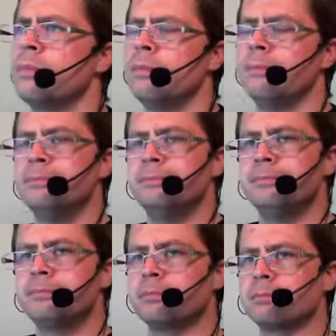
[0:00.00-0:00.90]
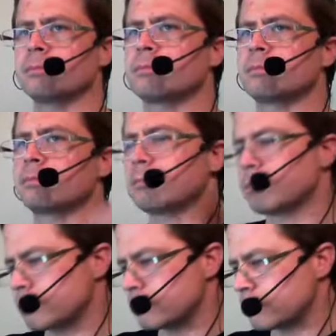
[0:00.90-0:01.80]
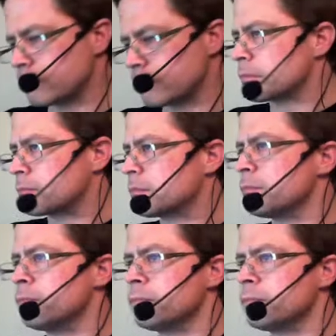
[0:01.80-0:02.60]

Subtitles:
now in the past 5-6 years since they